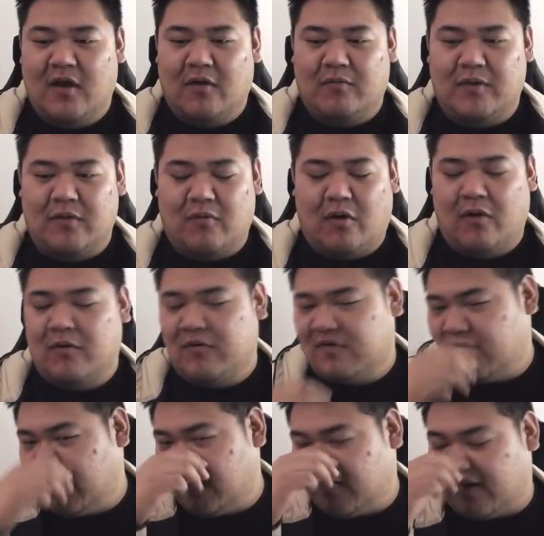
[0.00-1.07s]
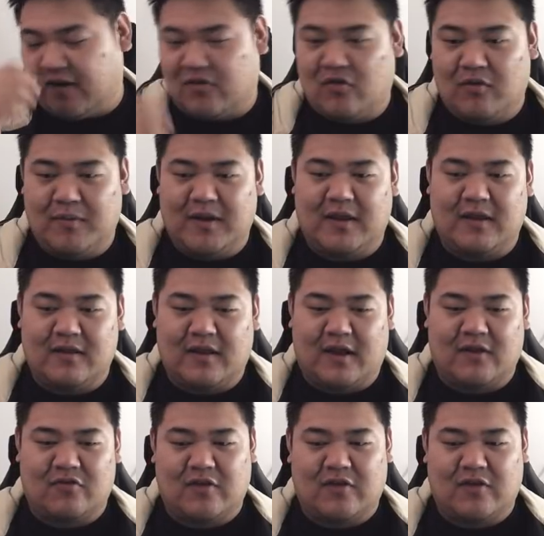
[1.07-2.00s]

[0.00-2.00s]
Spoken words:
we won't see like too many like